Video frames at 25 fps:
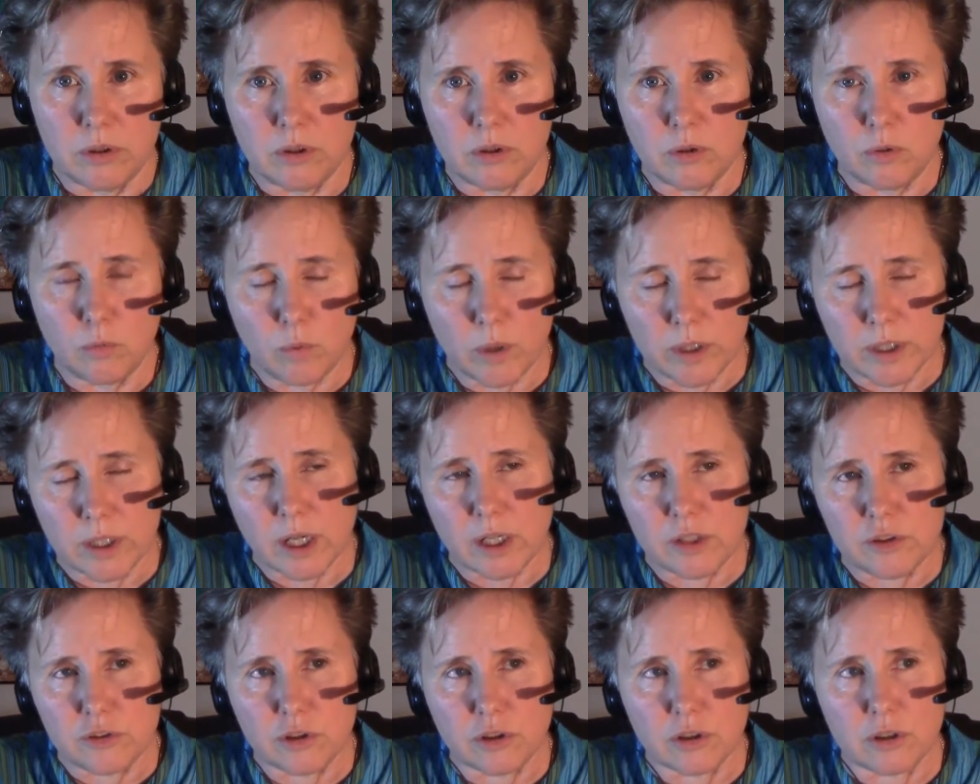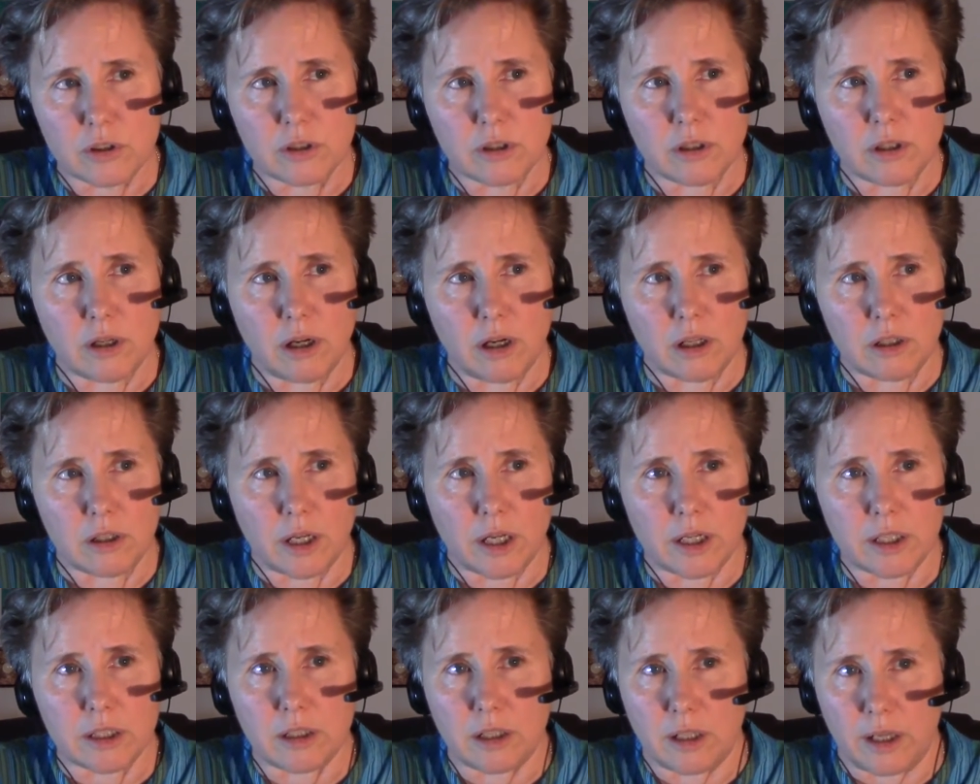One guy took the
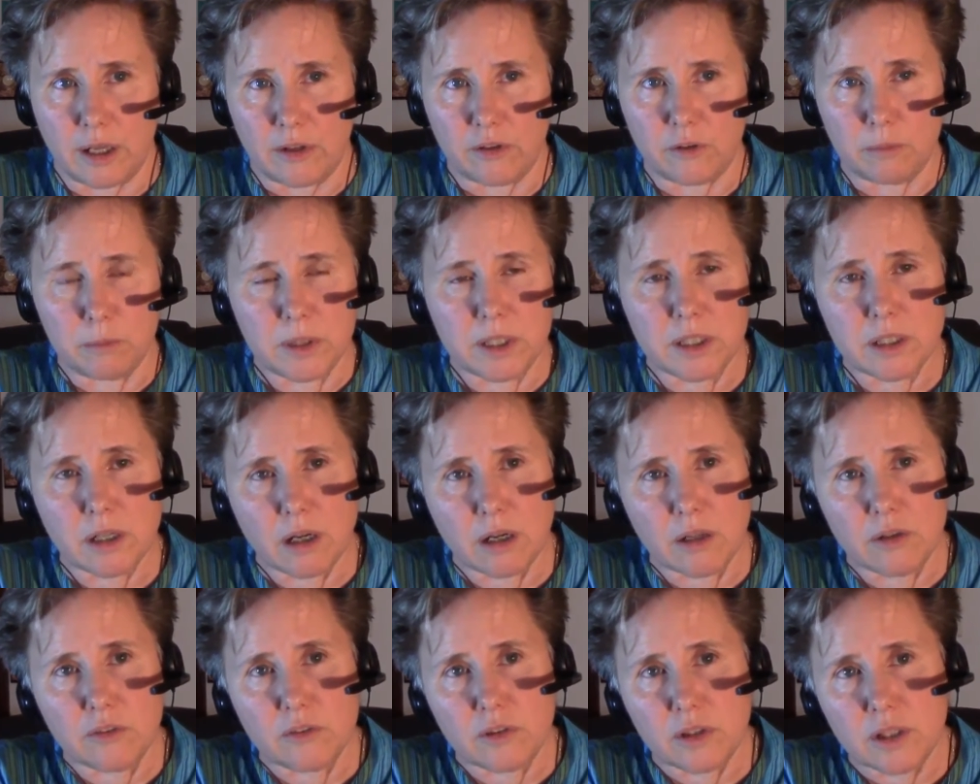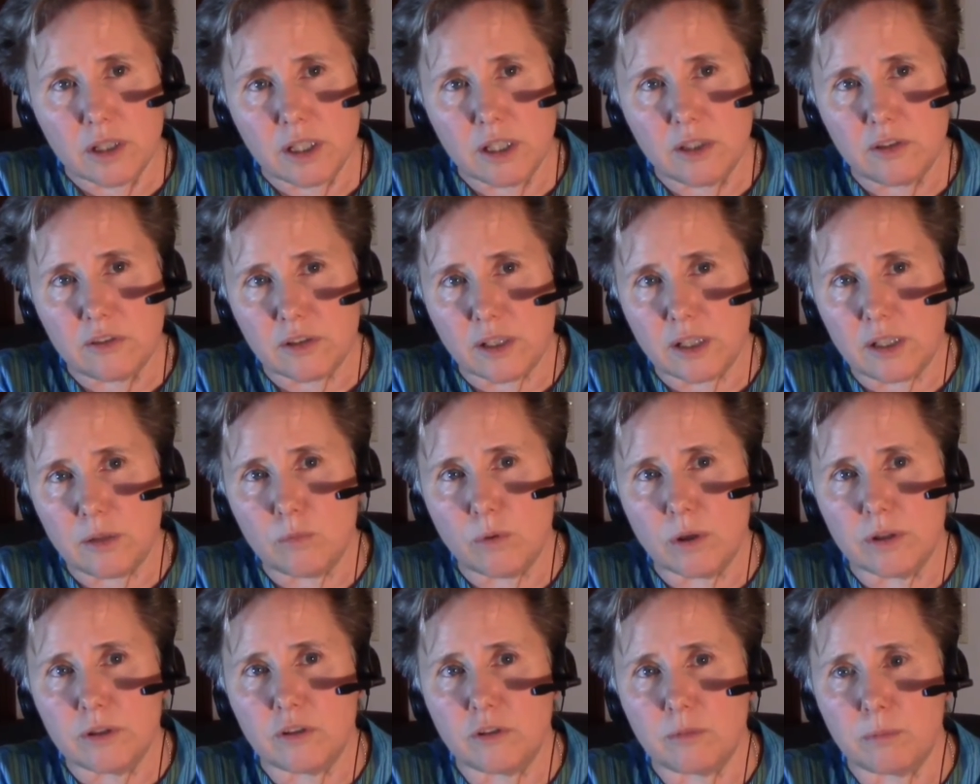online class because he said he
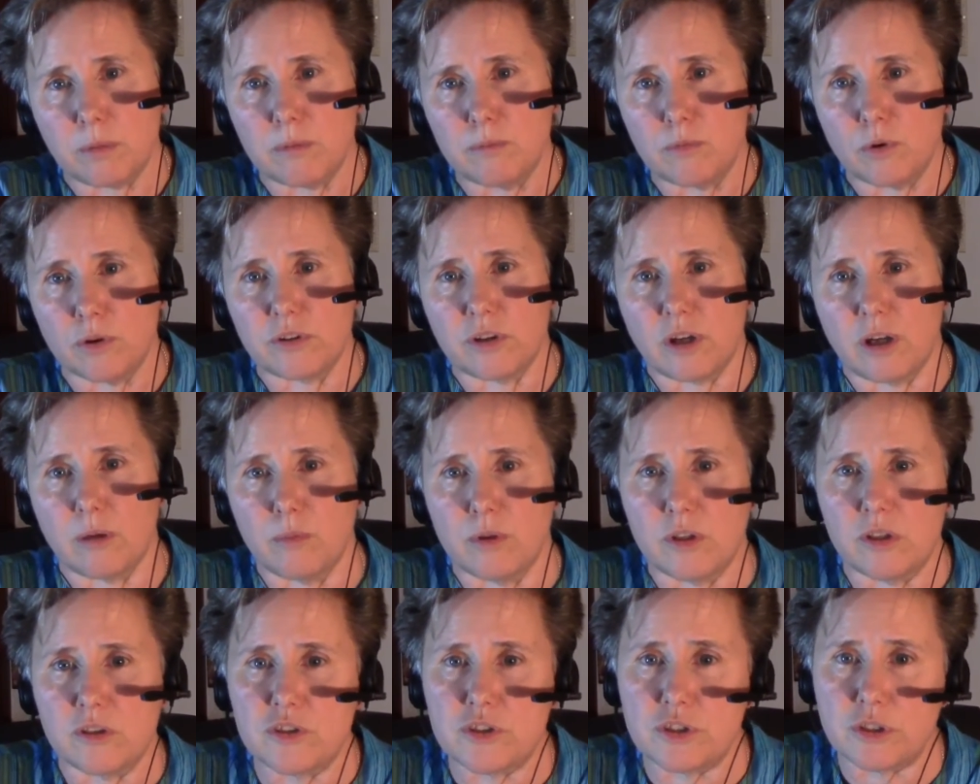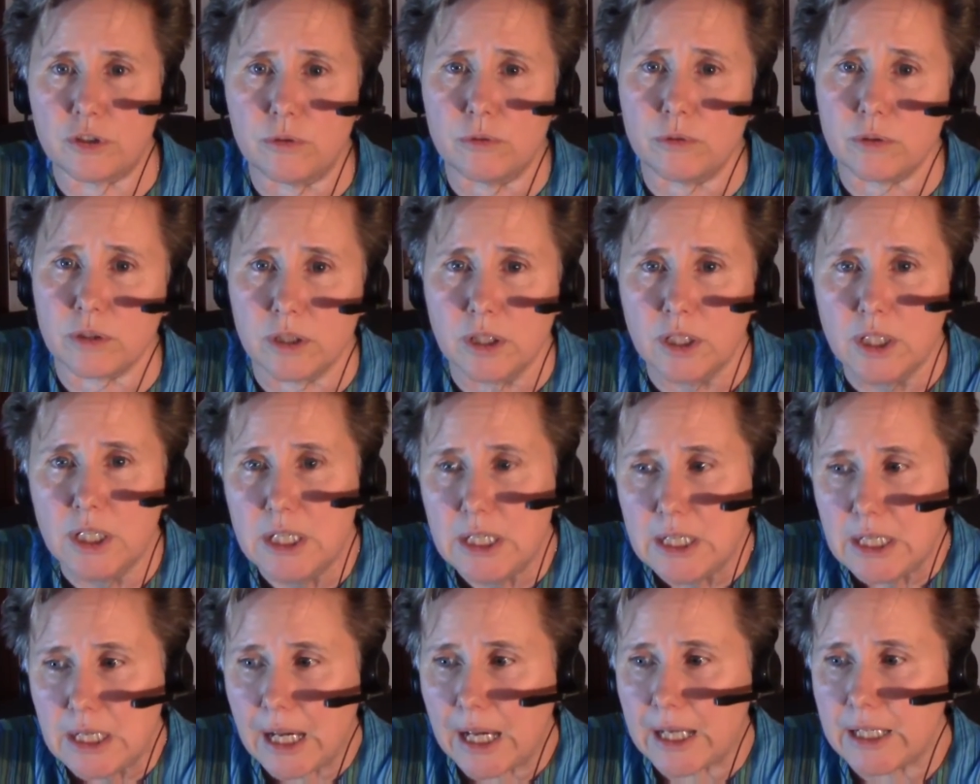wanted to spend more time with his children,
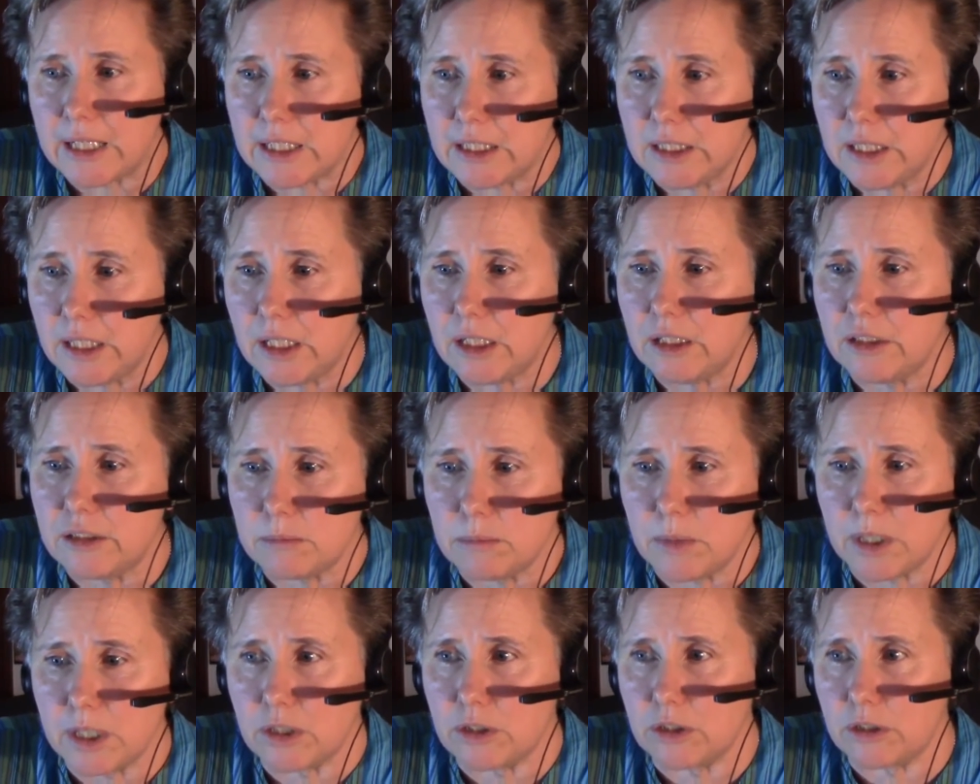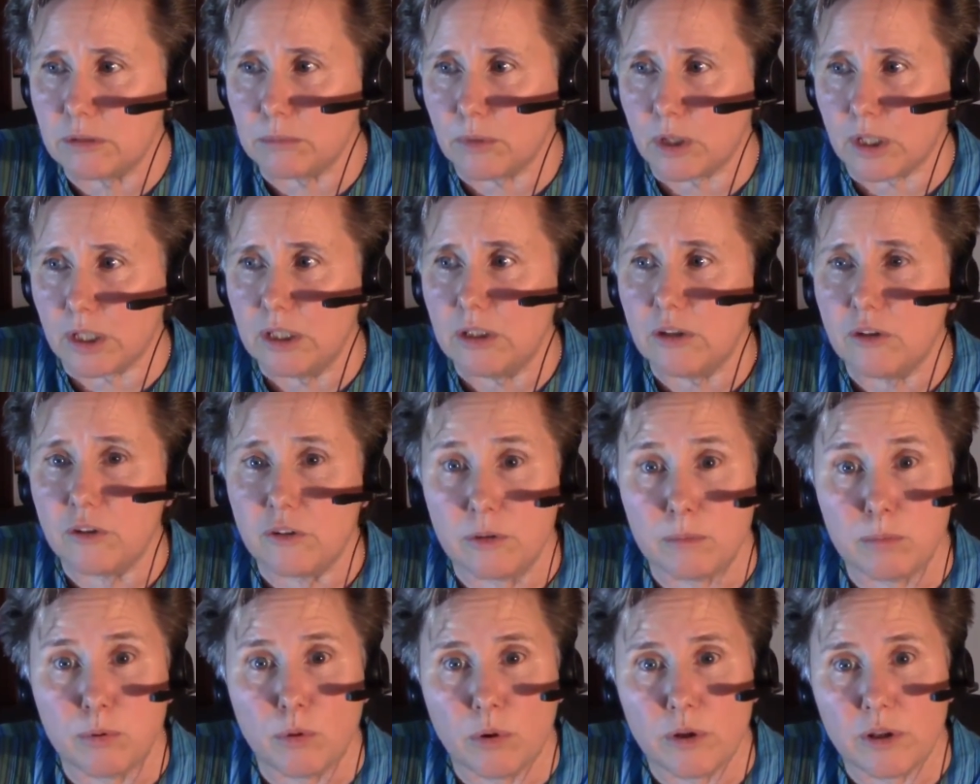and he needed to make good money to
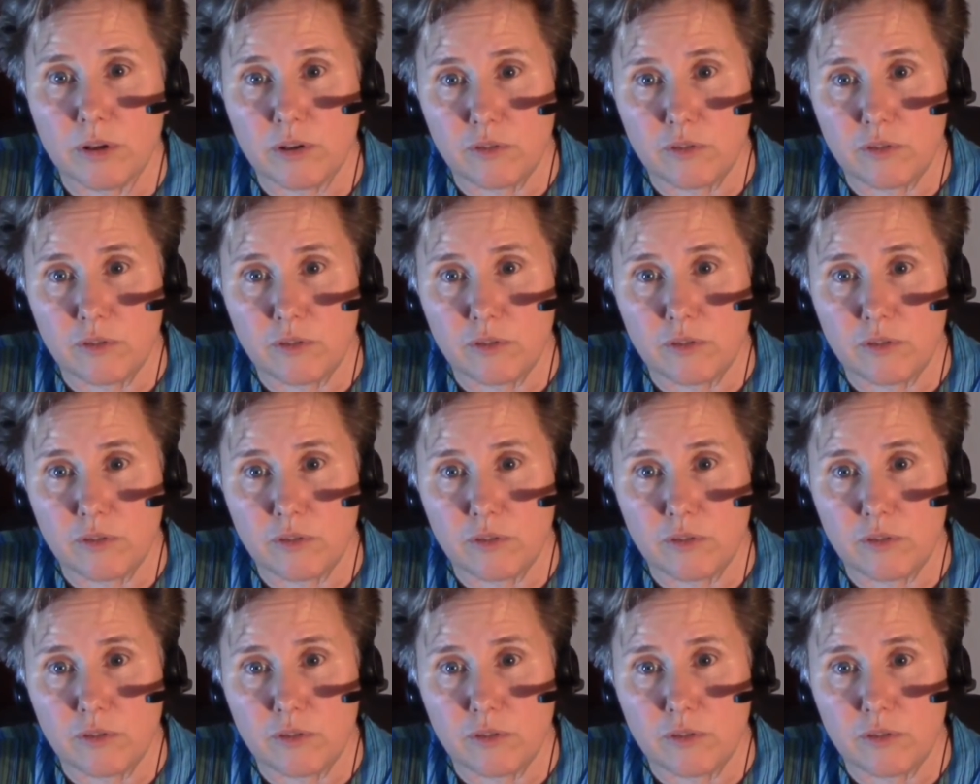support his